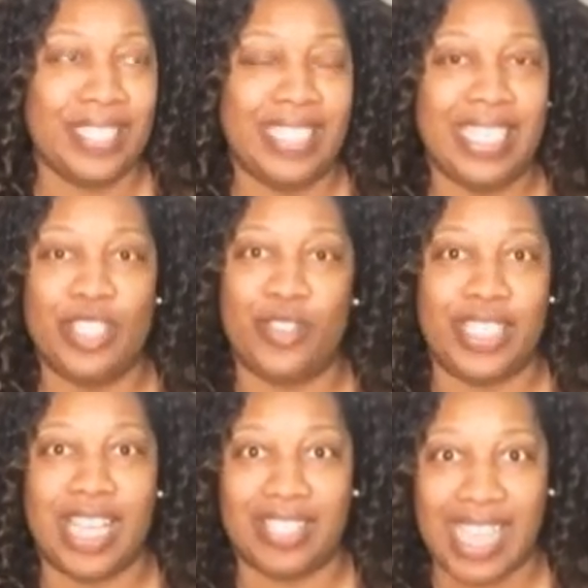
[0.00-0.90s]
interests
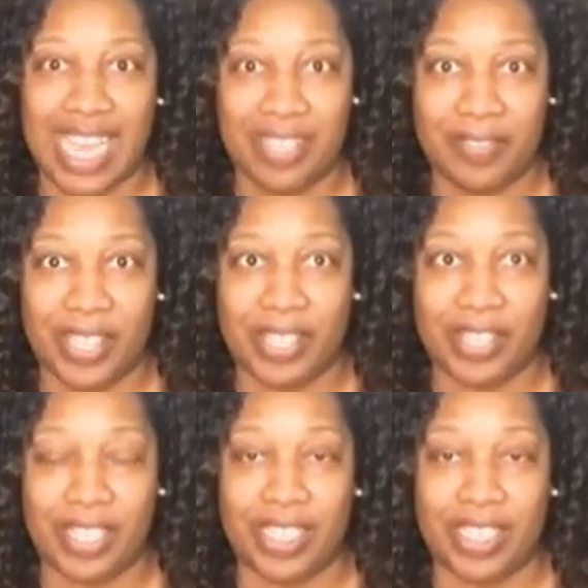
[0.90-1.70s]
outside of their